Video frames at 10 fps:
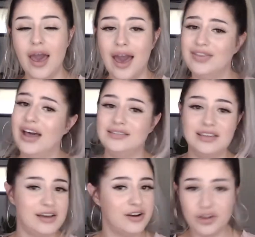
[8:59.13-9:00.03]
and that's
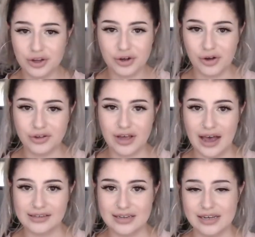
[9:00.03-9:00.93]
like another cult
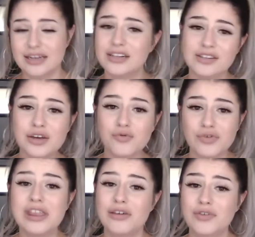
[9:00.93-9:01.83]
classic, and it's like
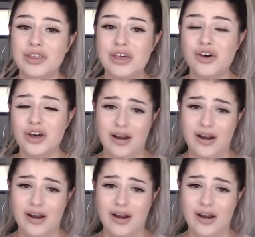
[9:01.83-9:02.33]
really good.